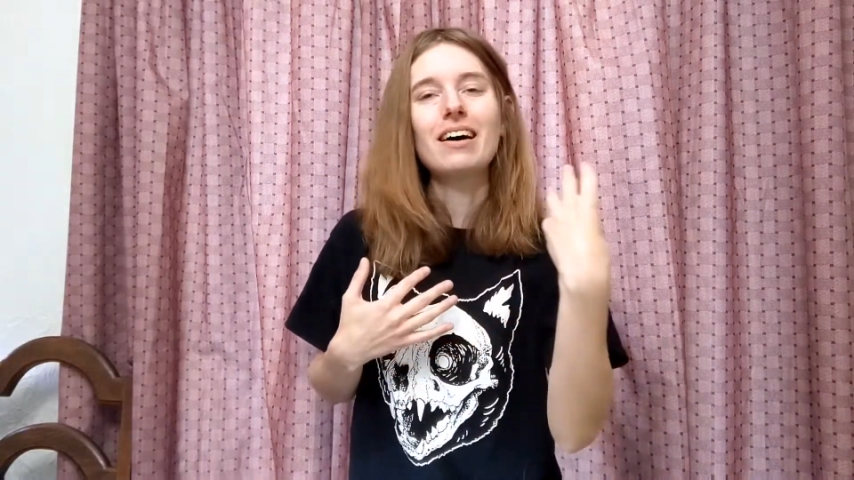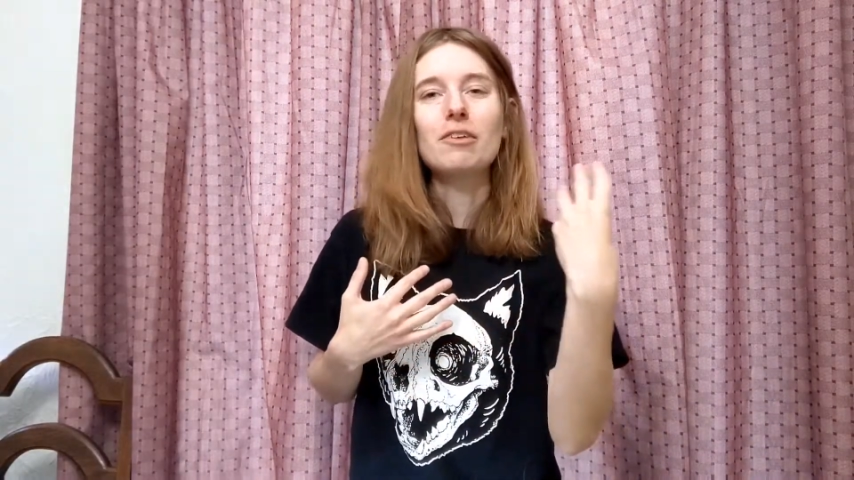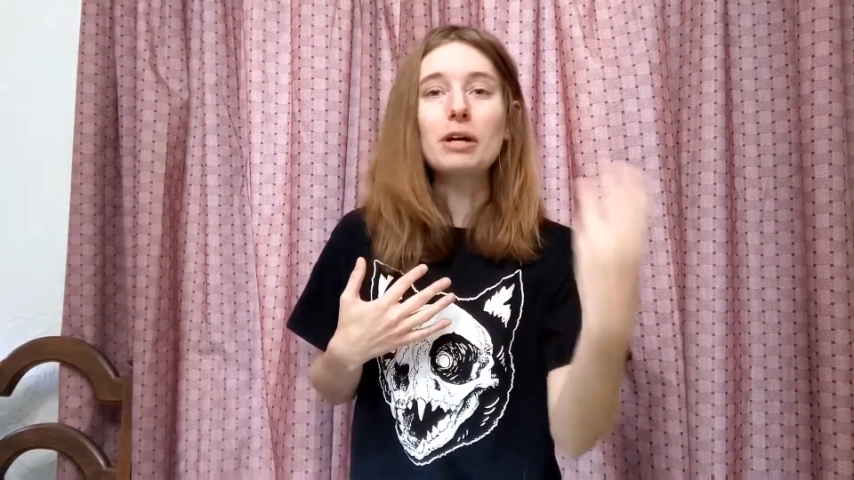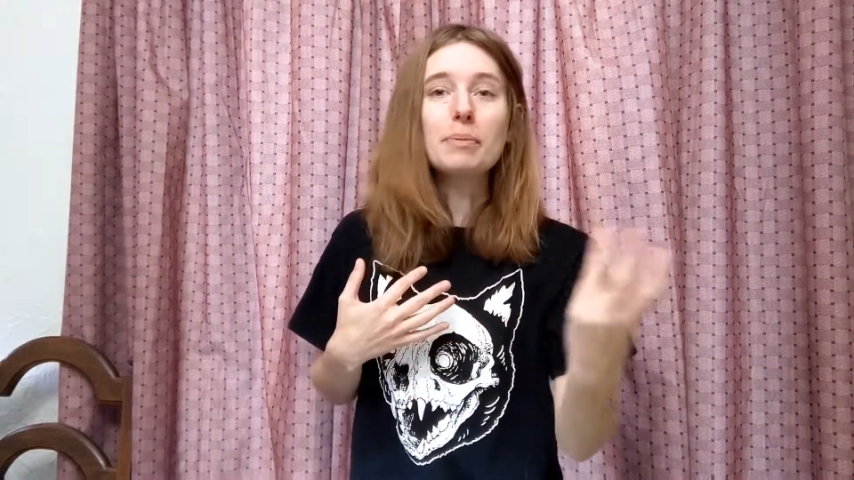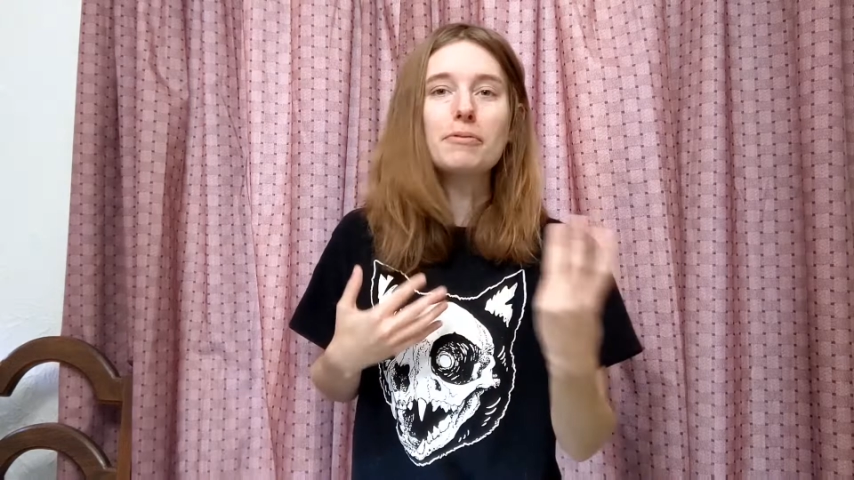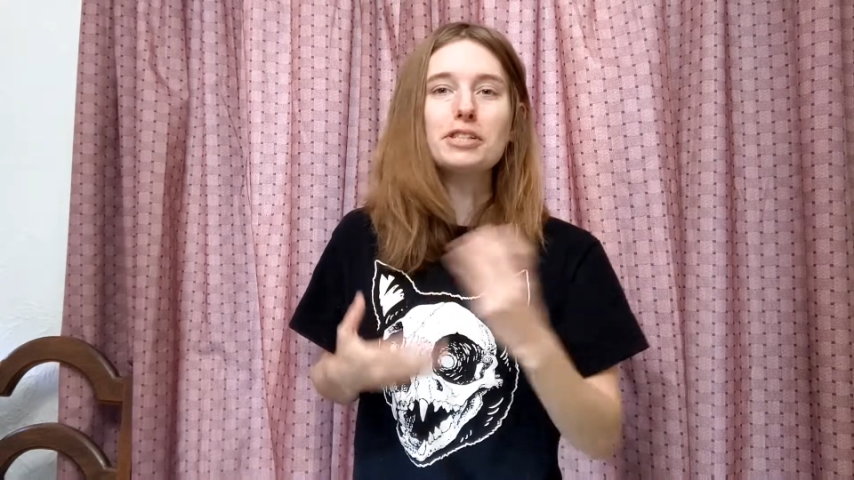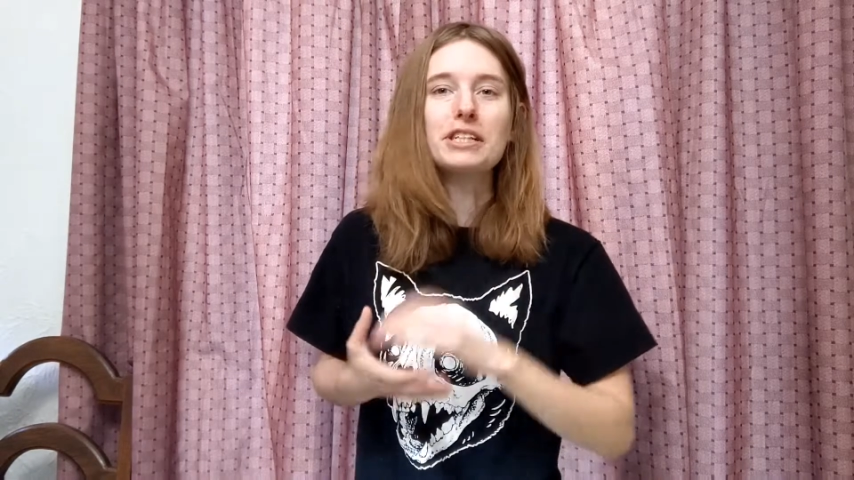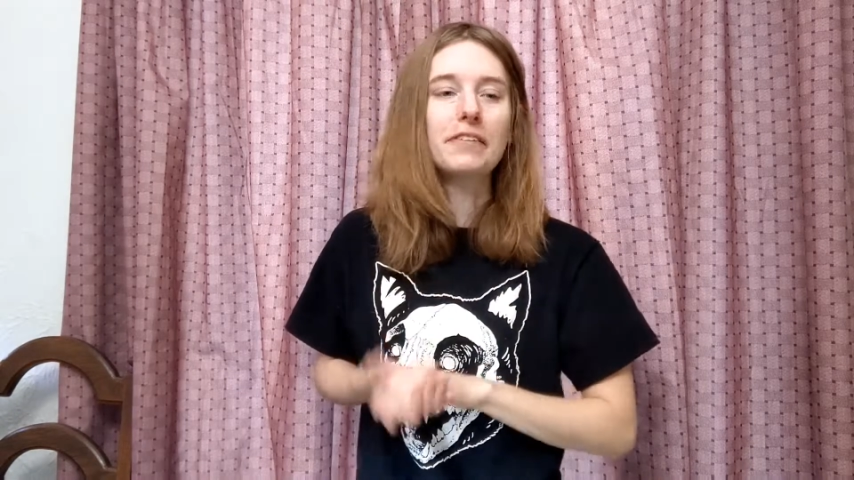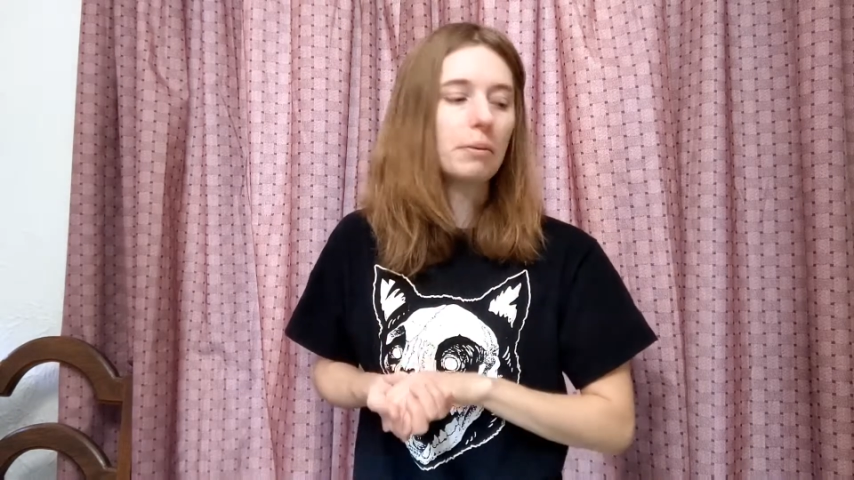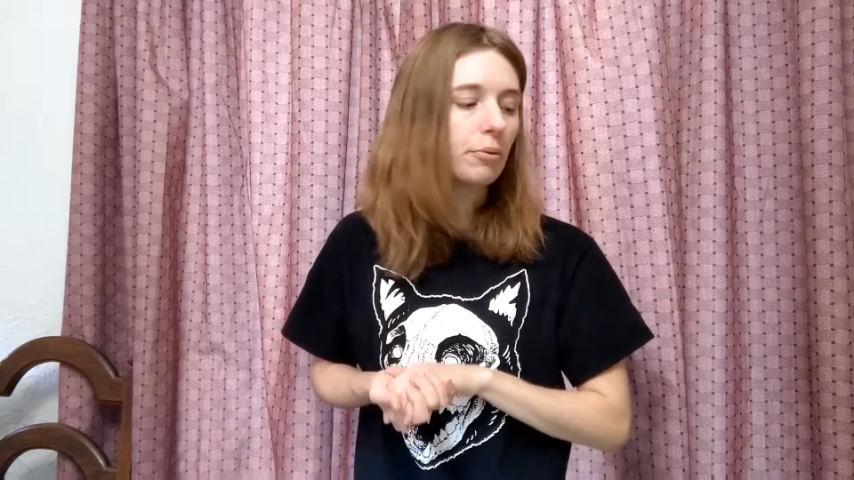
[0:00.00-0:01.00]
rainbow fish,
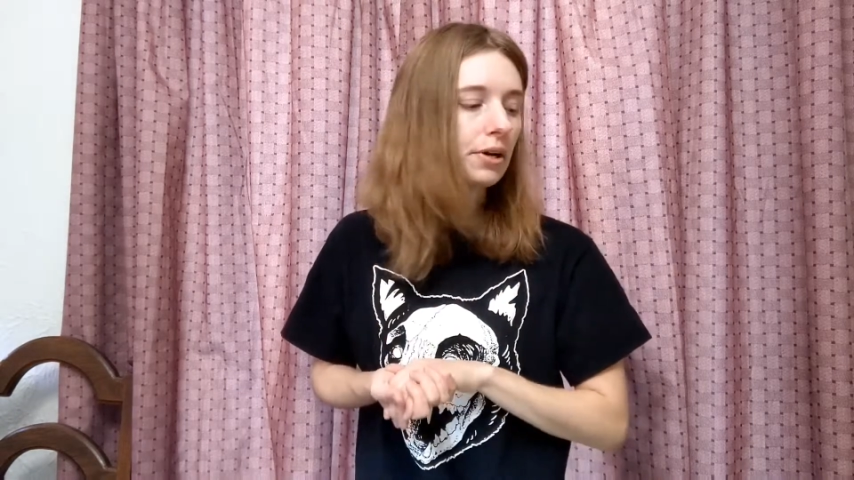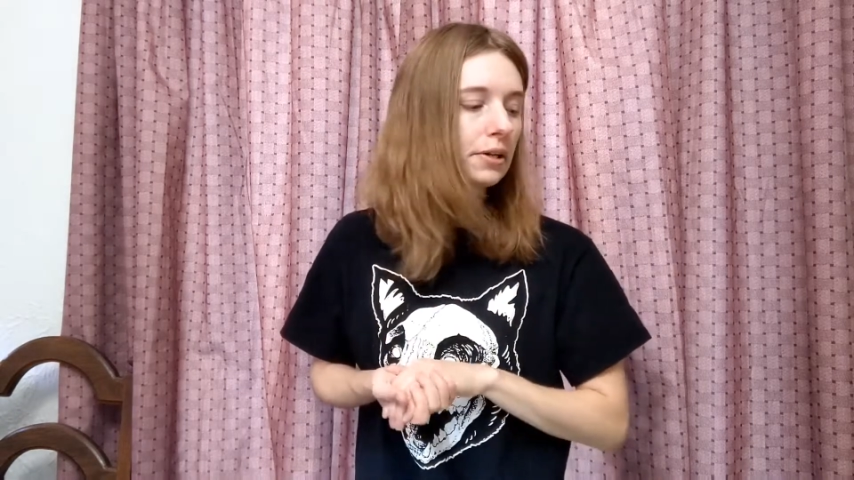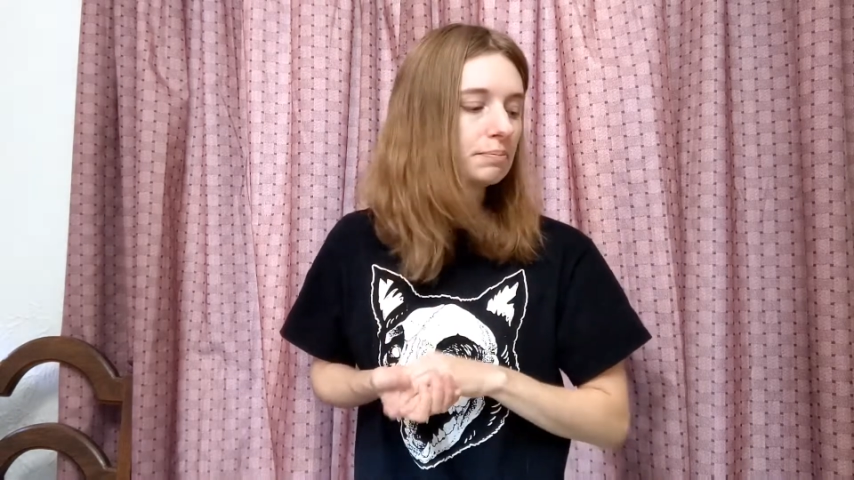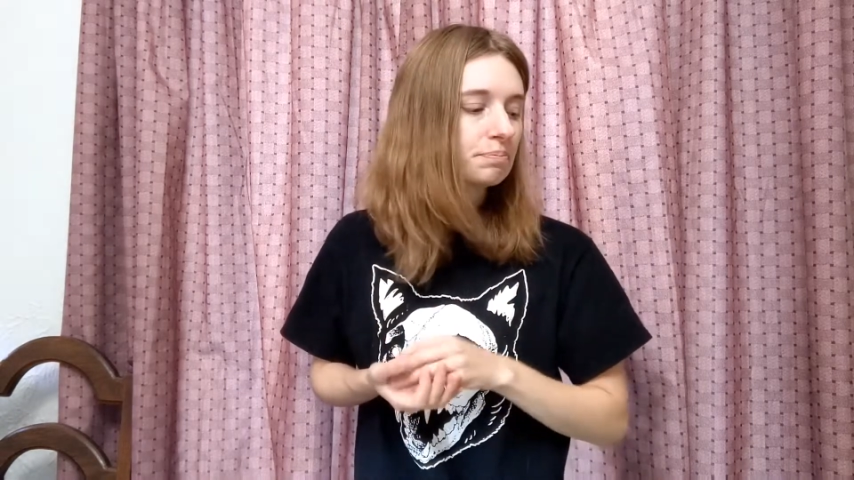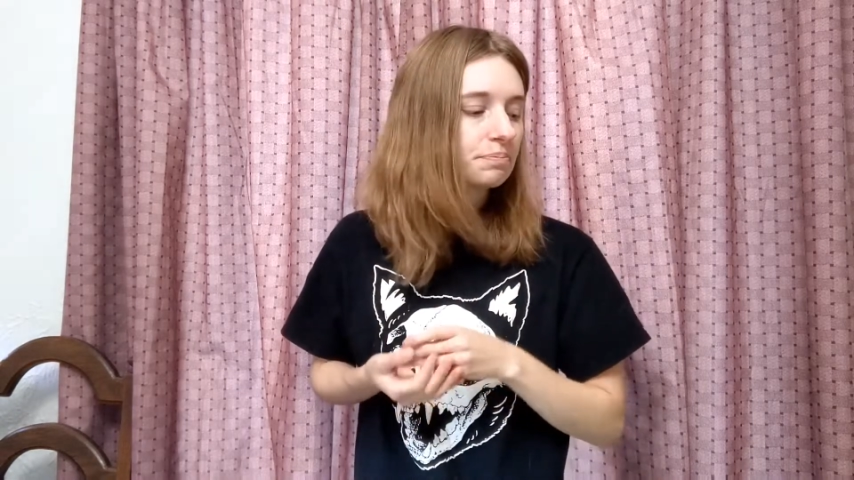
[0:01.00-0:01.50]
how they breed,